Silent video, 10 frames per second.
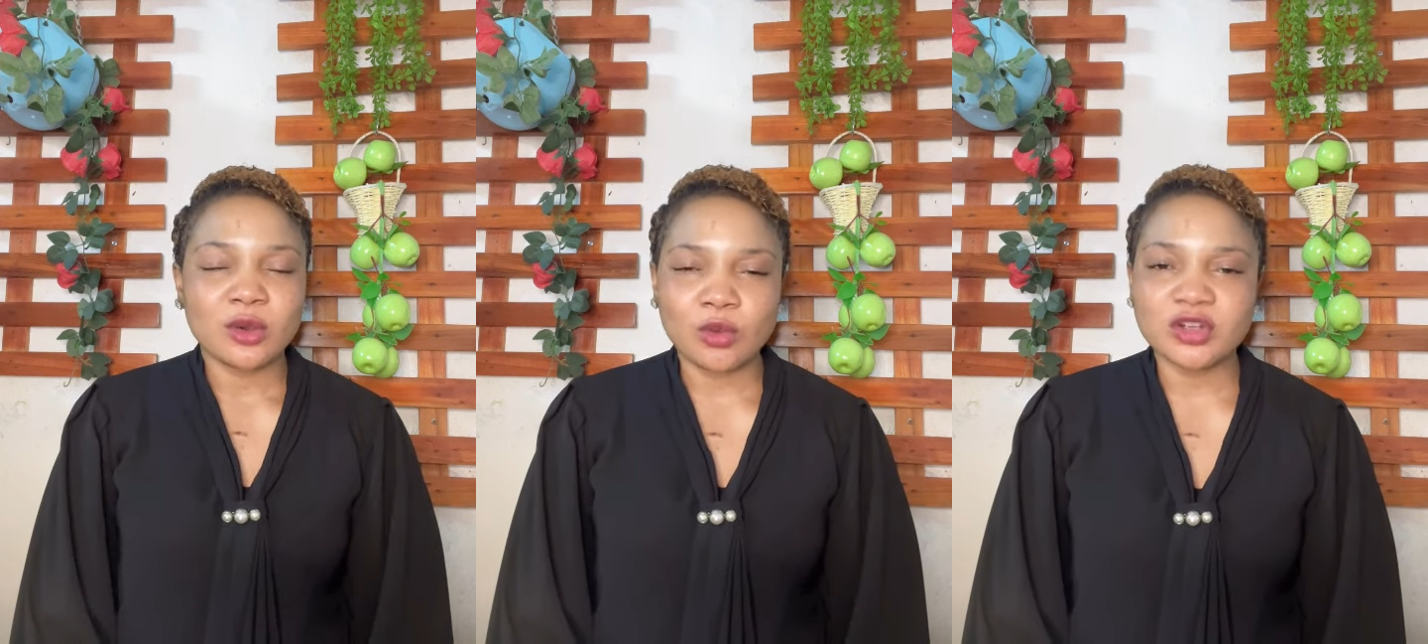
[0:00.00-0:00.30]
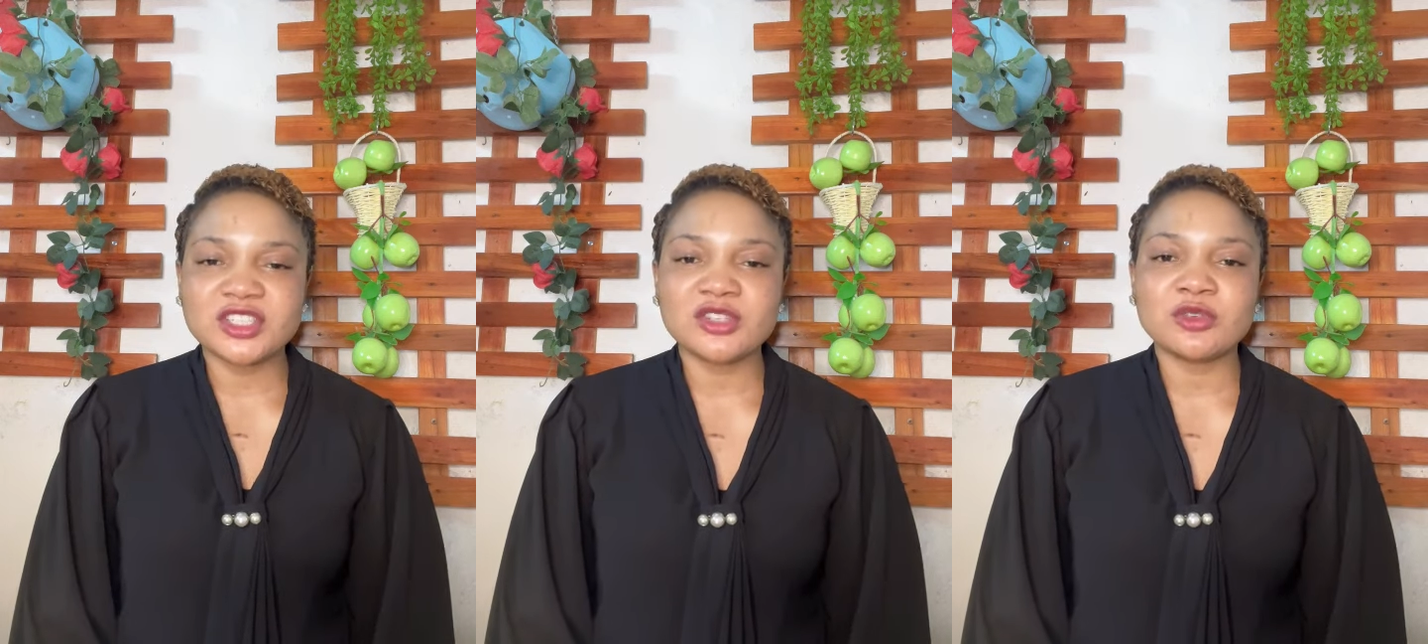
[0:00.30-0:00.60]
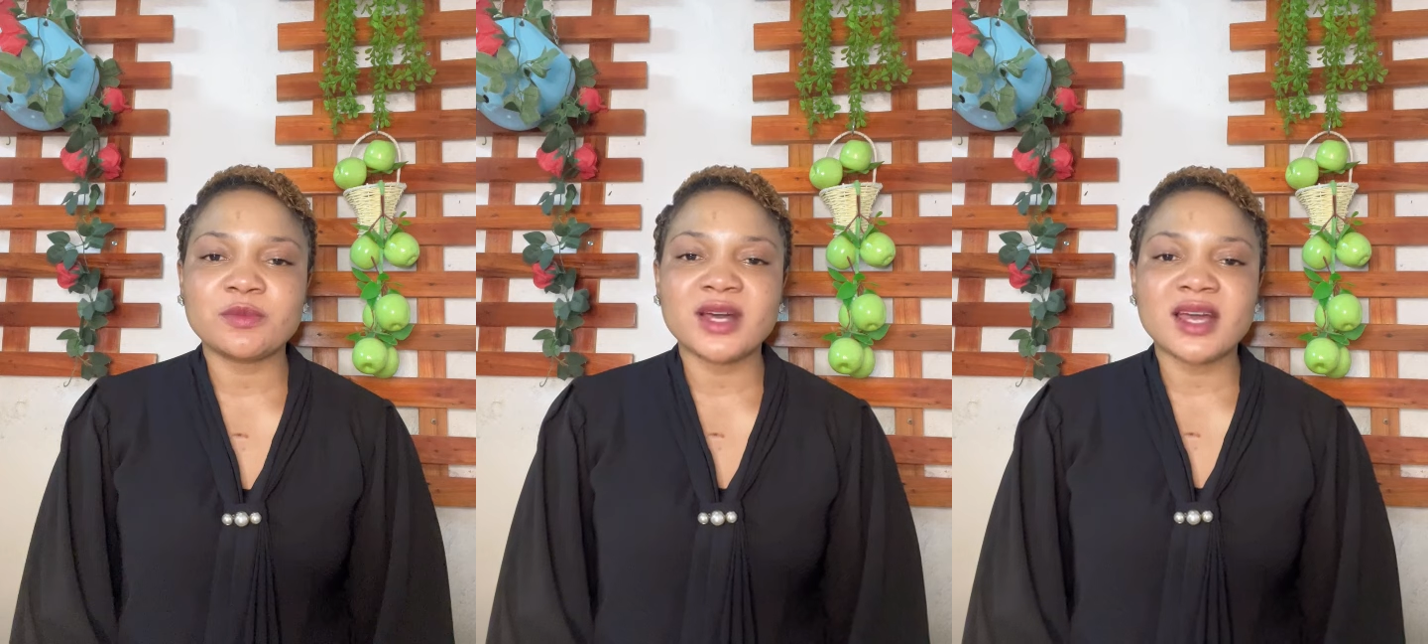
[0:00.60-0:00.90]
watching
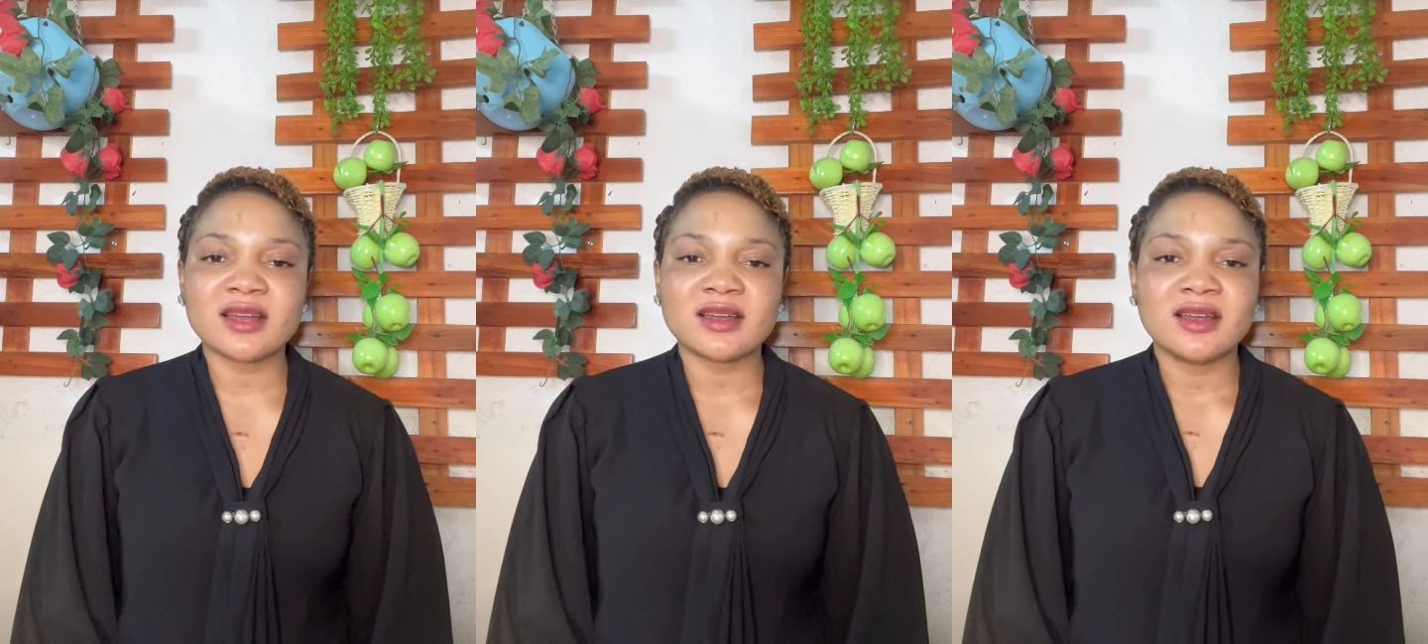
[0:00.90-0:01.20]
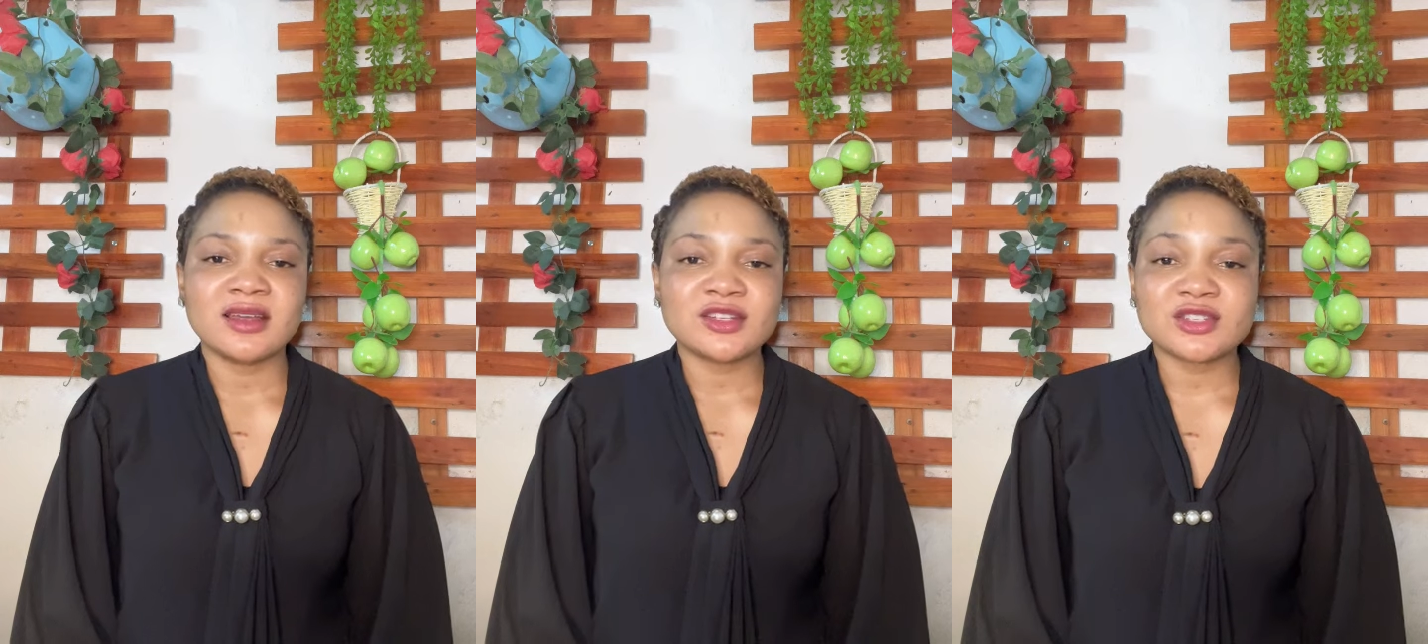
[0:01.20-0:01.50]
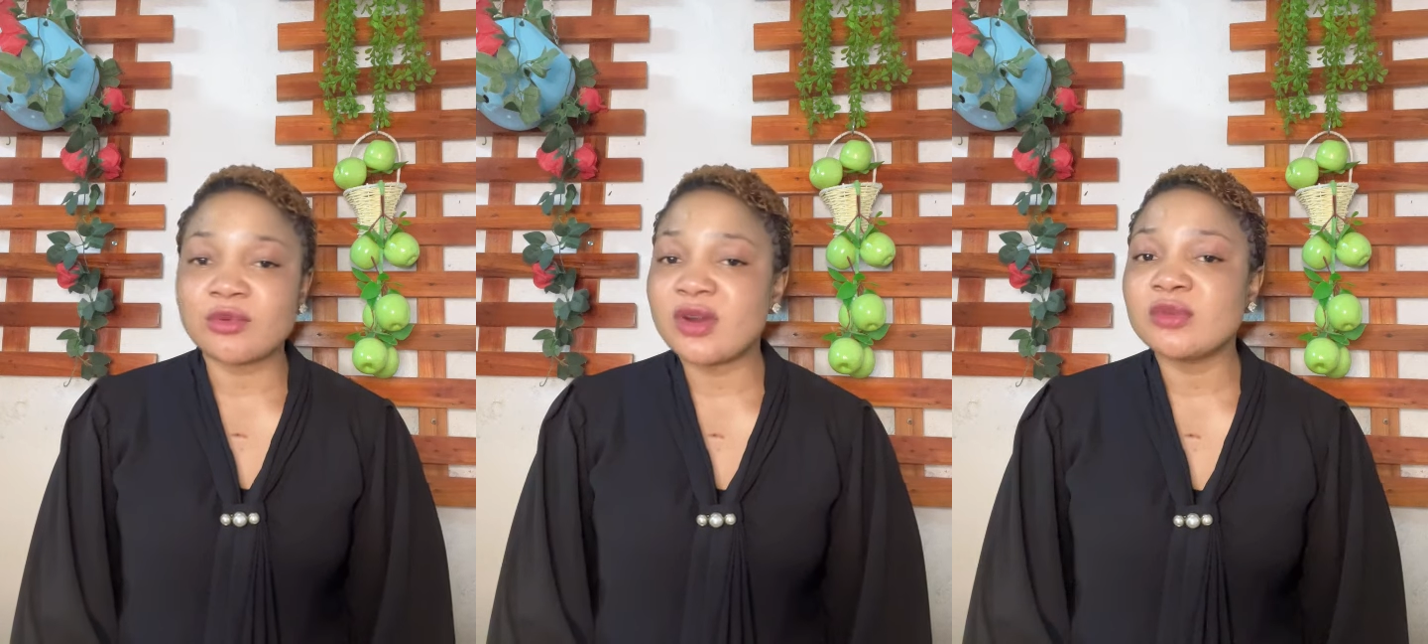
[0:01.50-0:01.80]
your back,
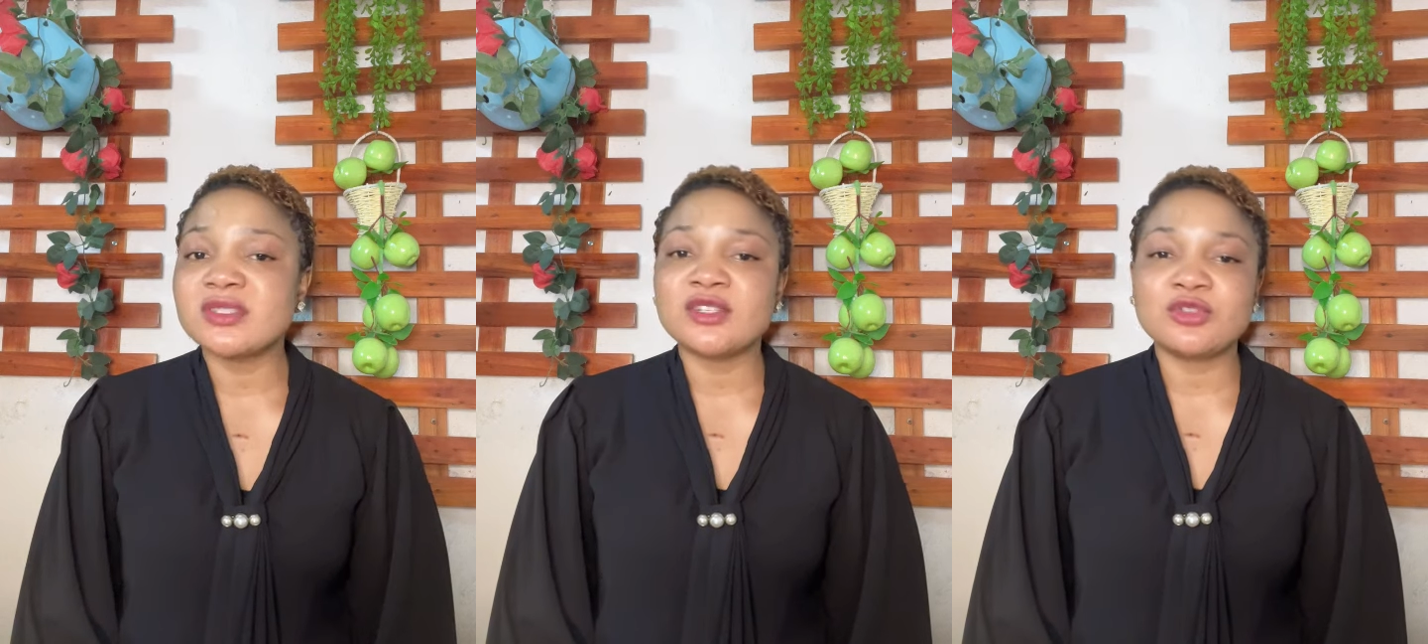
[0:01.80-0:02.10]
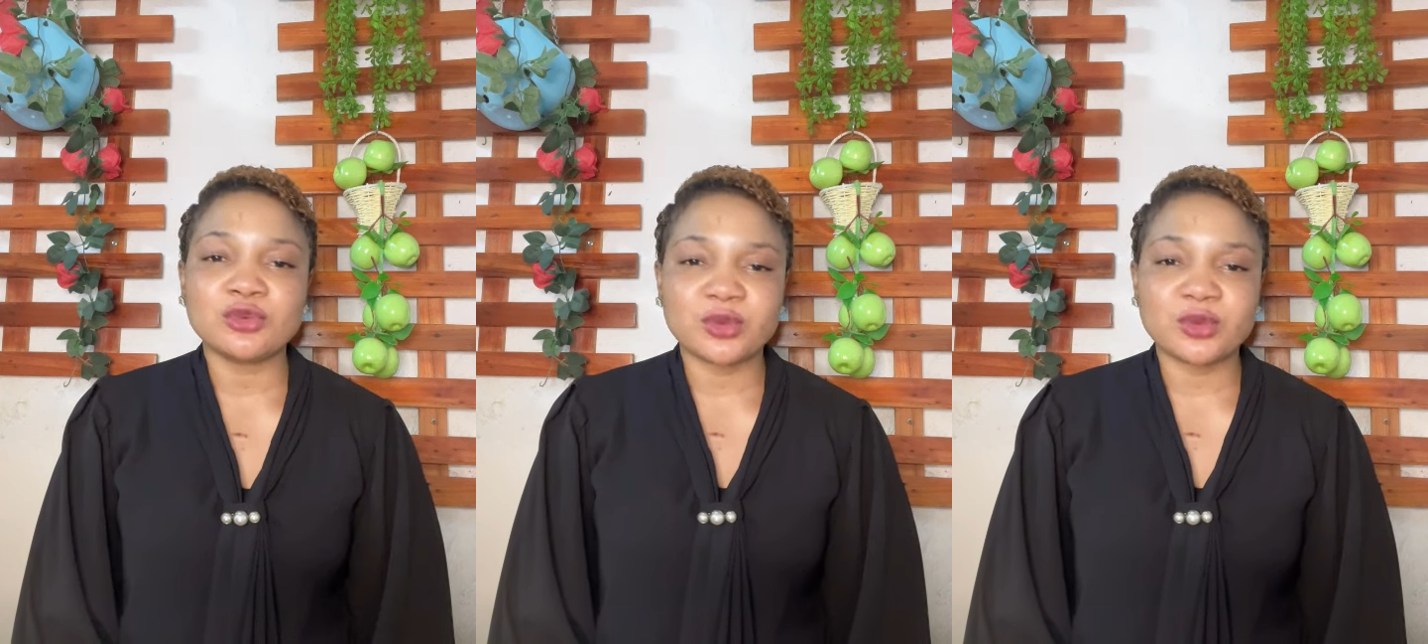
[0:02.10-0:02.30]
surrounding you